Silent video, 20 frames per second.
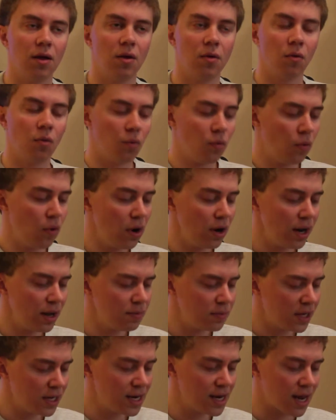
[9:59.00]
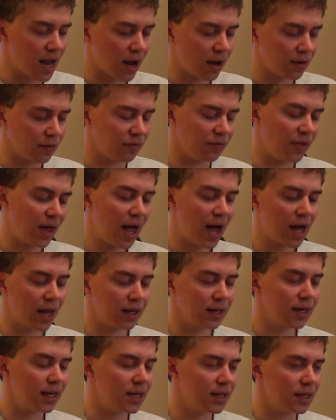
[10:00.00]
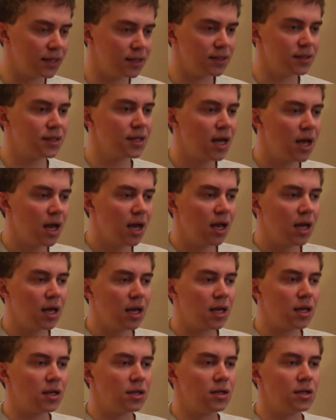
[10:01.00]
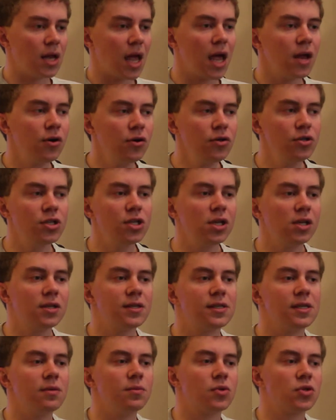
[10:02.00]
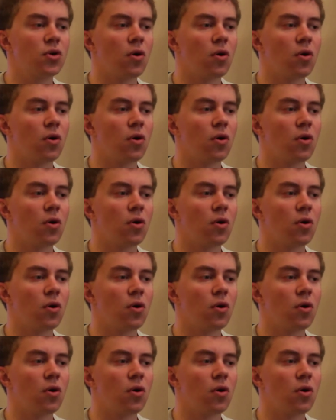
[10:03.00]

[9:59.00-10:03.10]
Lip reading: what I'm getting out of that is energy seems to